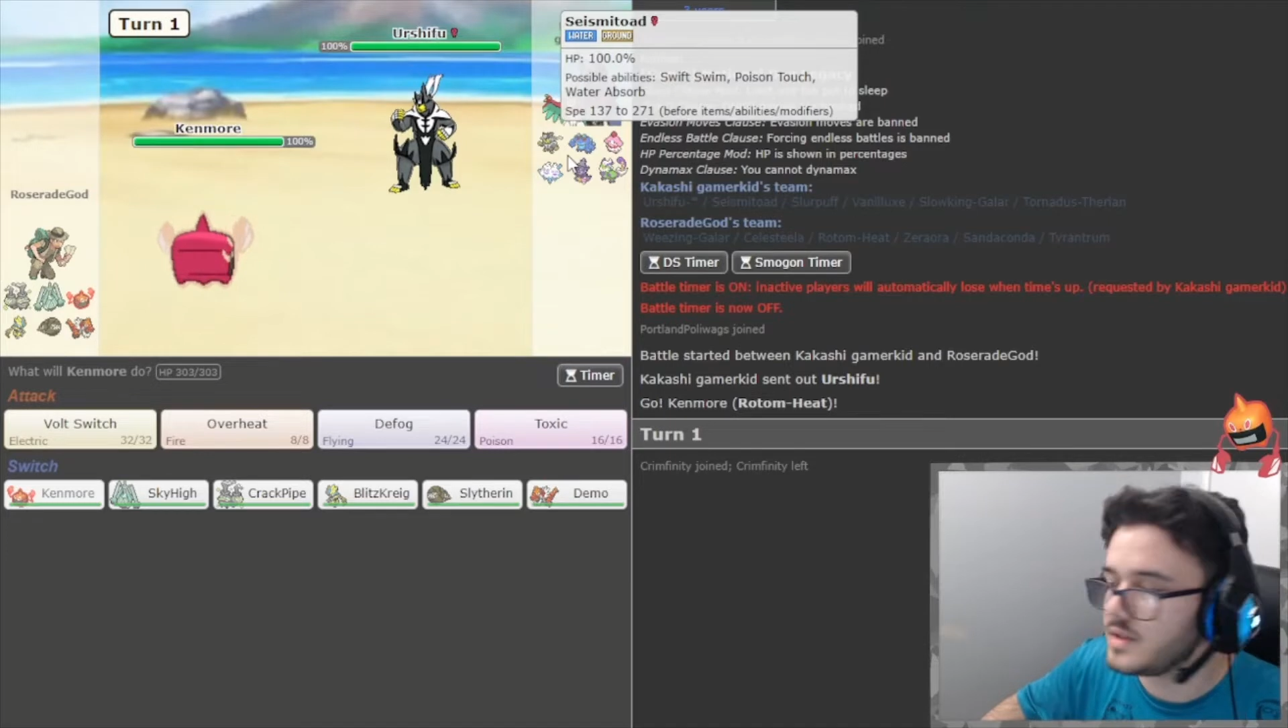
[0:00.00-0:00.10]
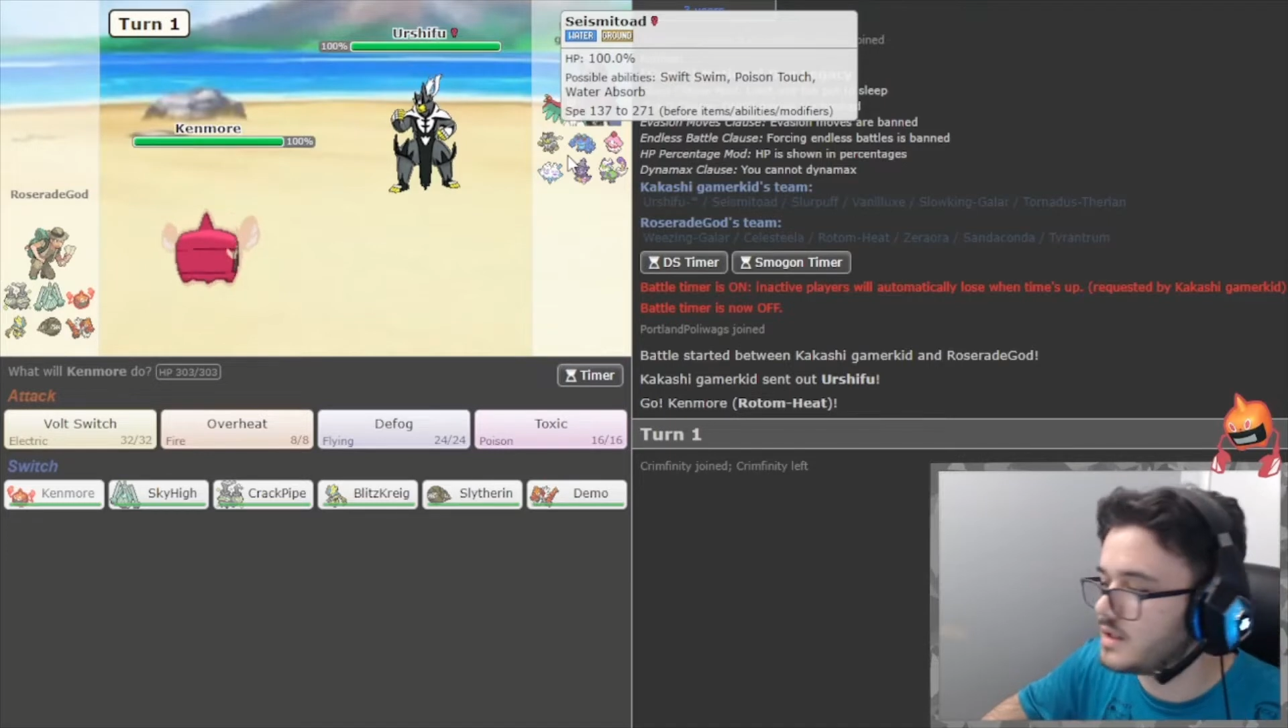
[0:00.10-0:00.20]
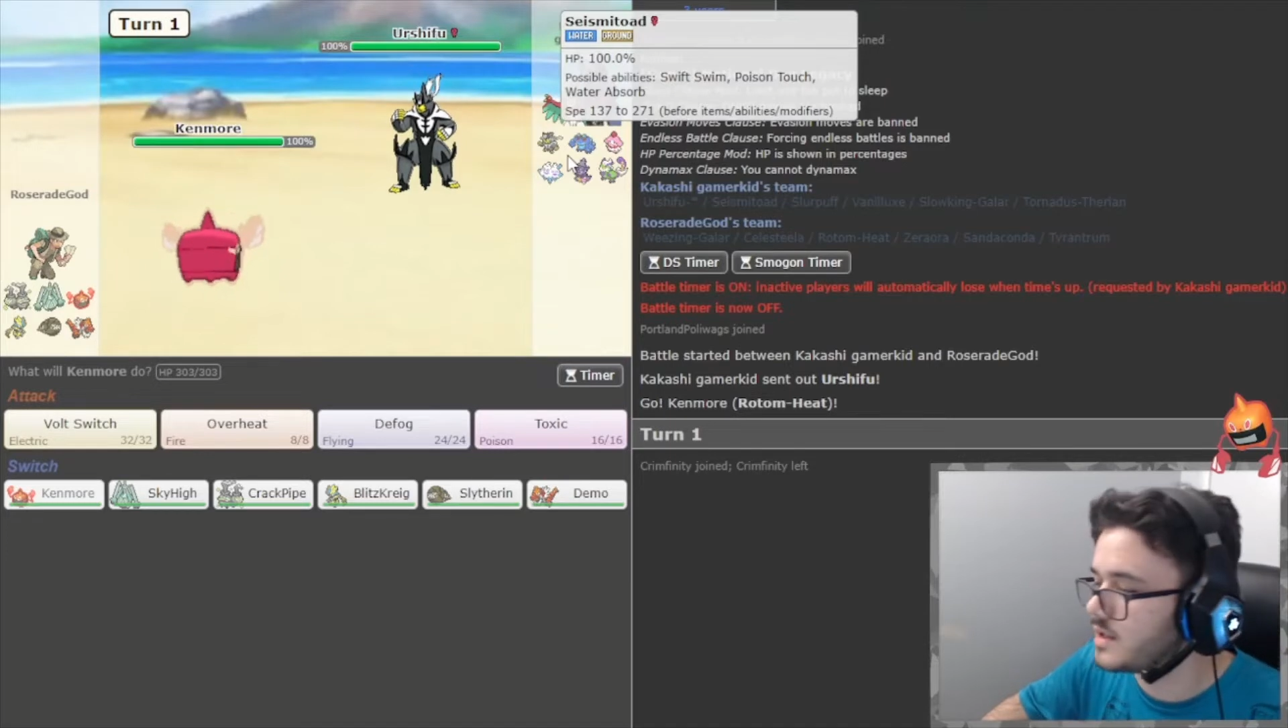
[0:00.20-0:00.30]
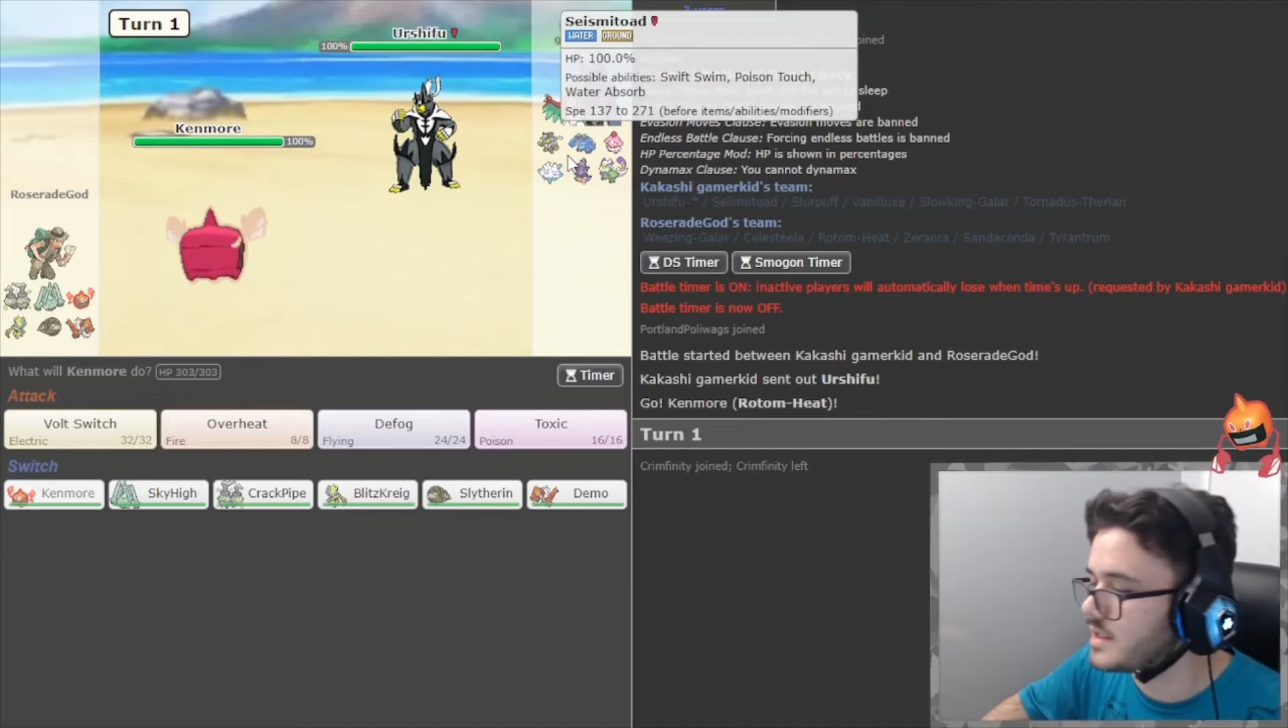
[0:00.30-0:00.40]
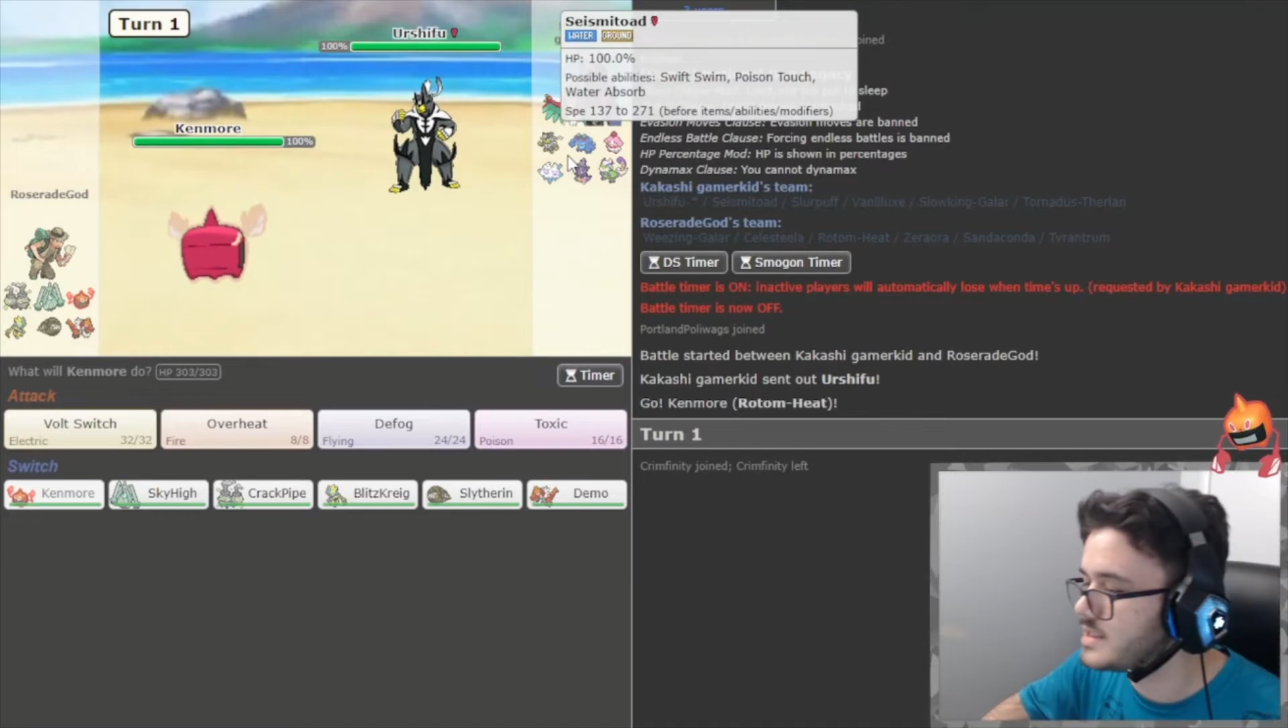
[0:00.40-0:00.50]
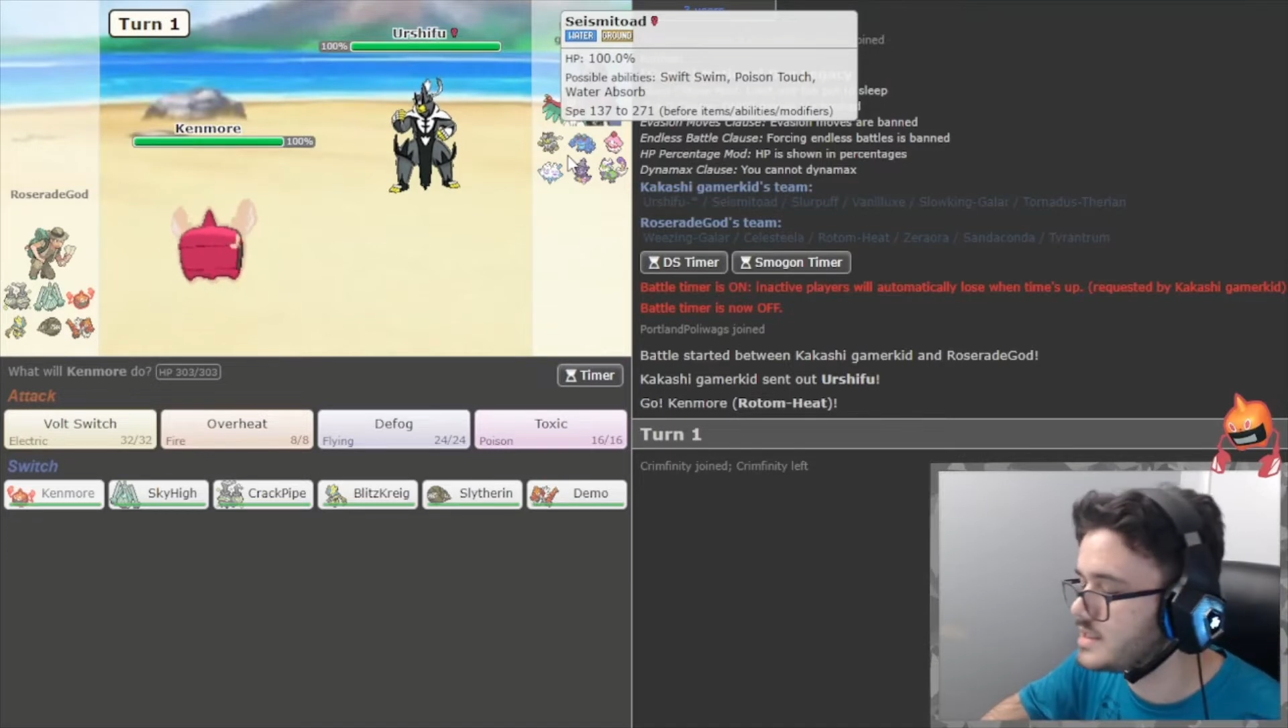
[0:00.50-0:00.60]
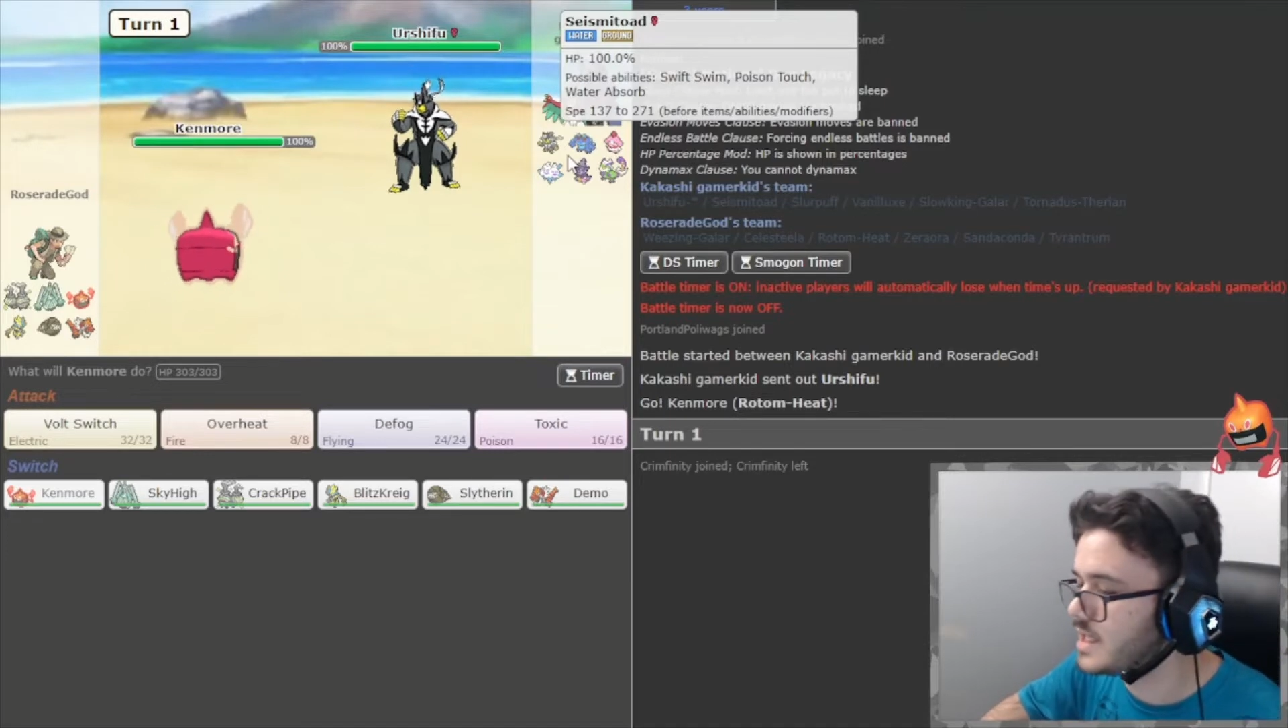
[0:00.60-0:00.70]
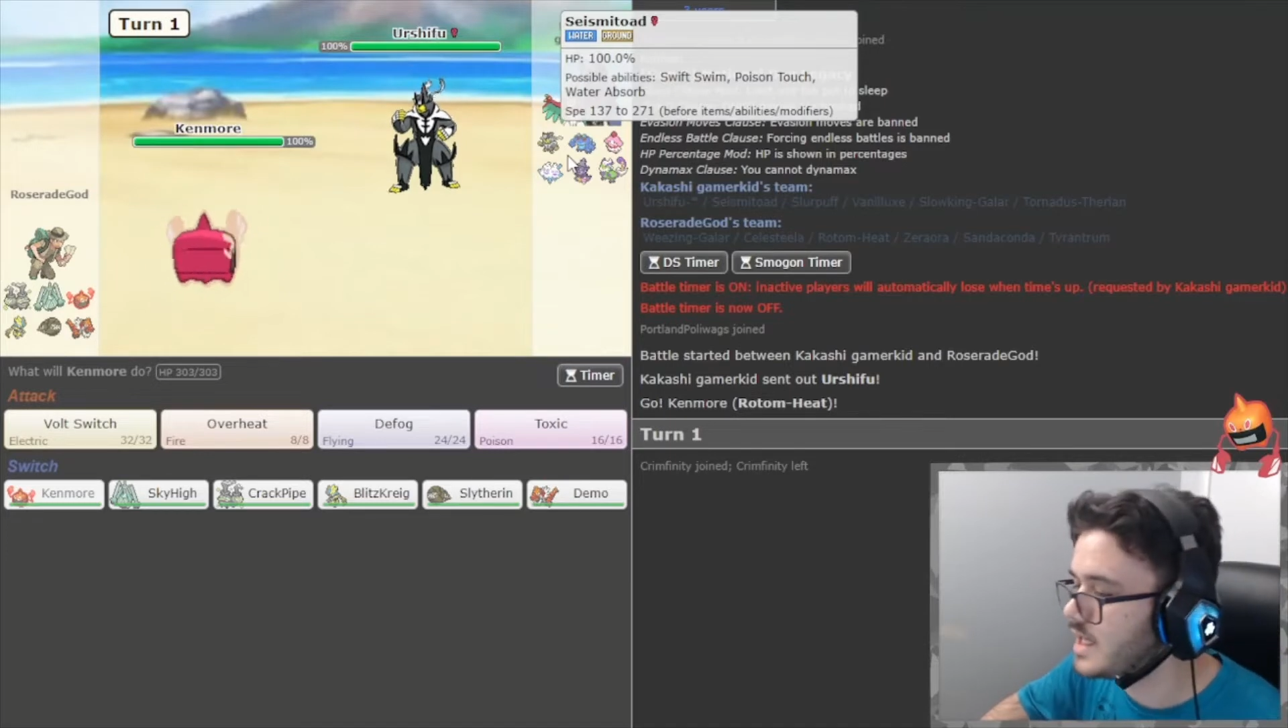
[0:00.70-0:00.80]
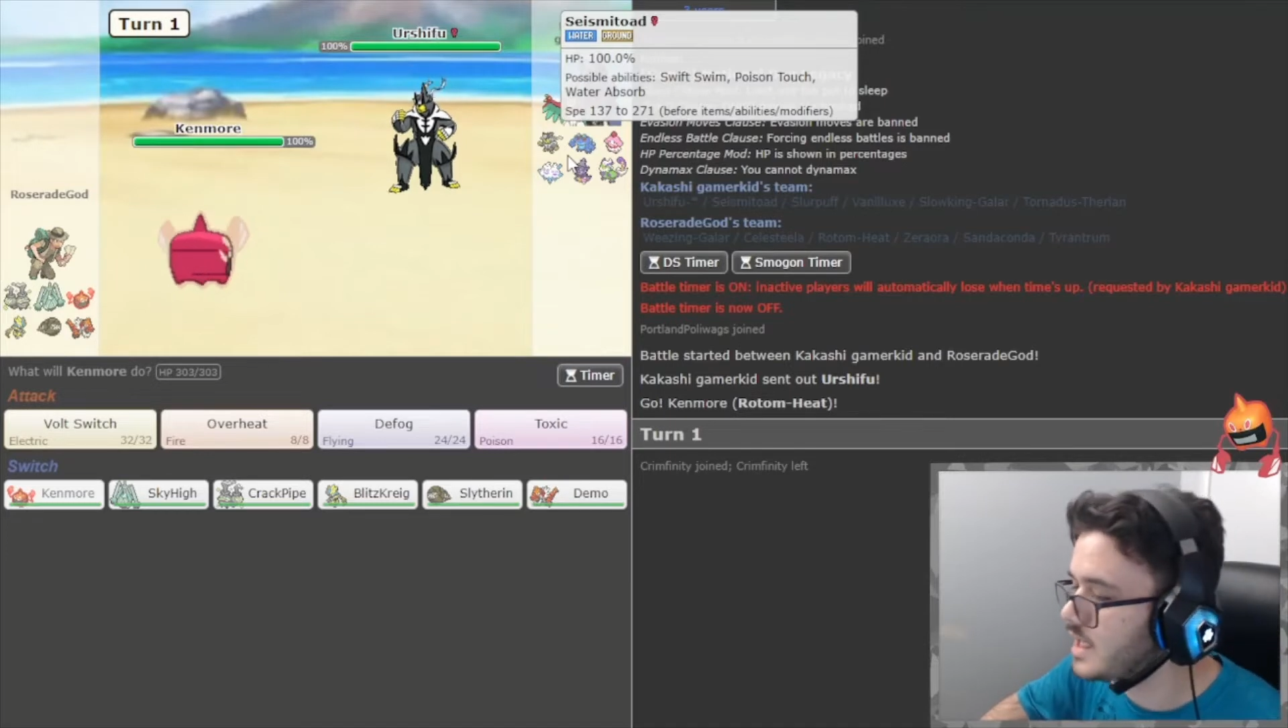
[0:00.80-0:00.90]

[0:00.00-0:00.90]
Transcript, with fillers: they're gonna stay